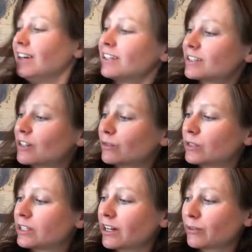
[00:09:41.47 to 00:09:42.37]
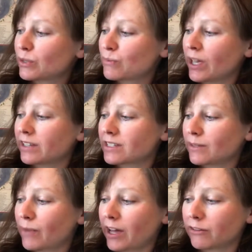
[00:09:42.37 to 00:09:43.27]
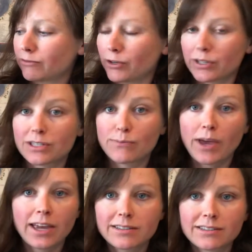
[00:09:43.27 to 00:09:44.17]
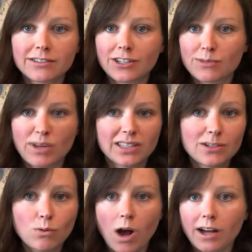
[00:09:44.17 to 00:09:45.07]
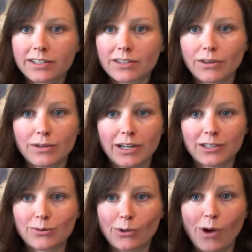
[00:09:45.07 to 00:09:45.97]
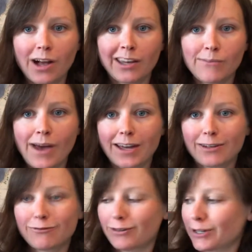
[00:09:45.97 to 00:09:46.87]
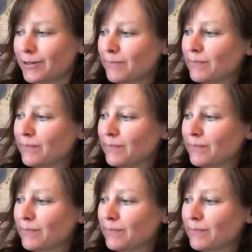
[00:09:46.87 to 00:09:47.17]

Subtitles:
So duck was pacing back and forth. To pace just means to walk, so the ducks were walking back and forth.